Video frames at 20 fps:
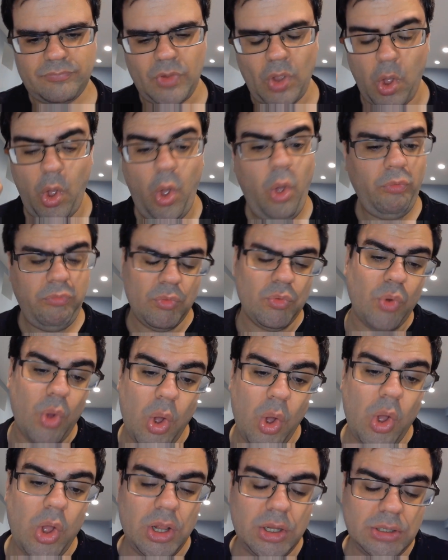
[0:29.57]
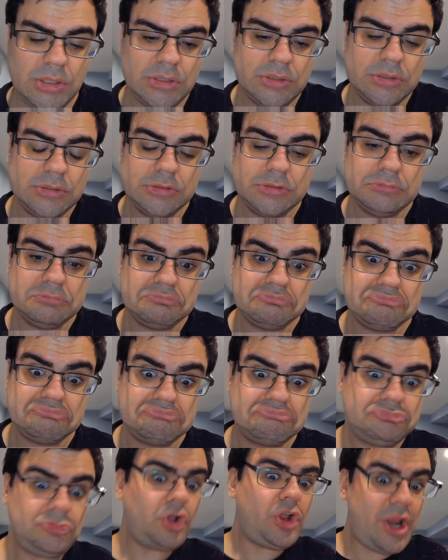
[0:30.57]
Overall,
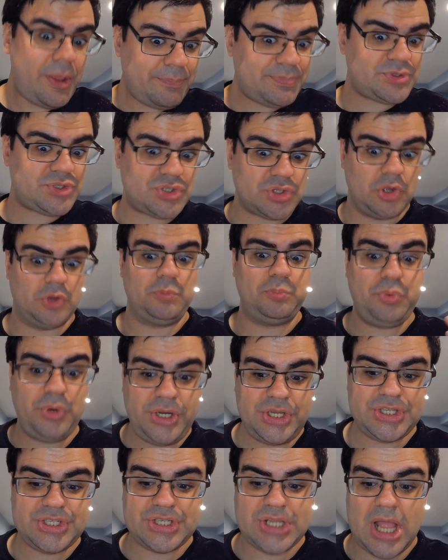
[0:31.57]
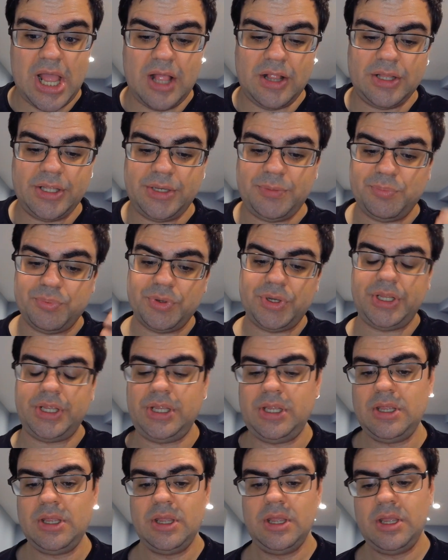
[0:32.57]
good episode. Pretty solid,
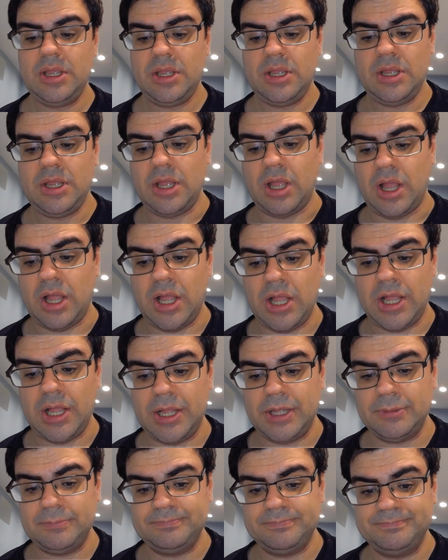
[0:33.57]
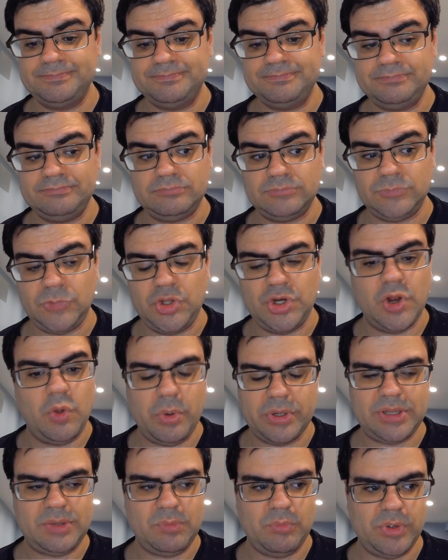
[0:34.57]
pretty, you know,
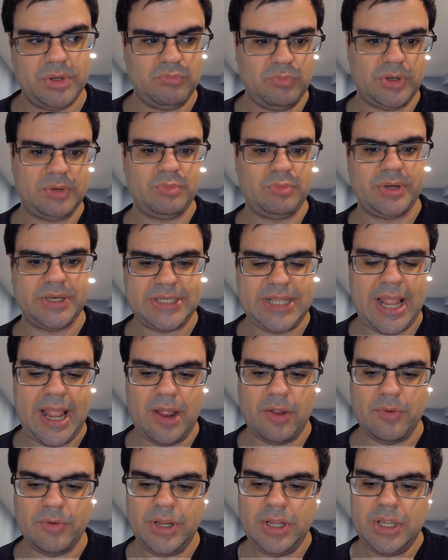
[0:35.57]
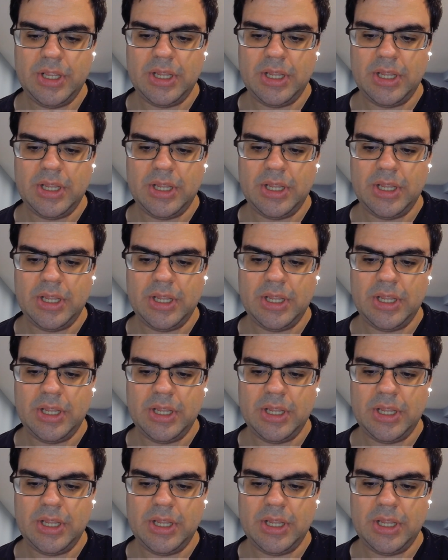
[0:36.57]
what went down.